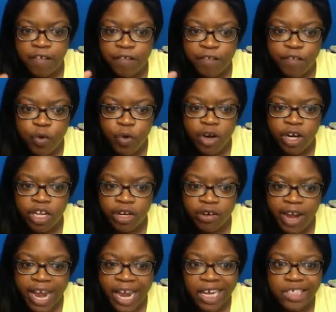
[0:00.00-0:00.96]
for
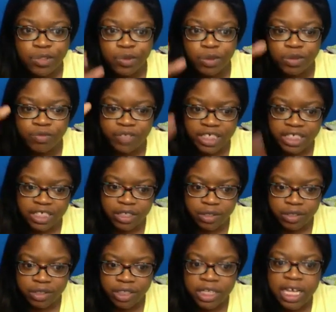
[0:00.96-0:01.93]
your actual
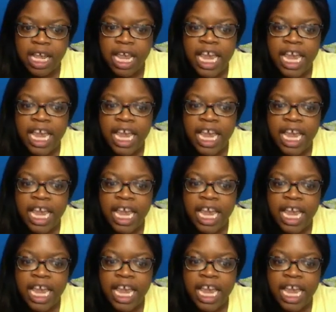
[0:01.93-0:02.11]
research,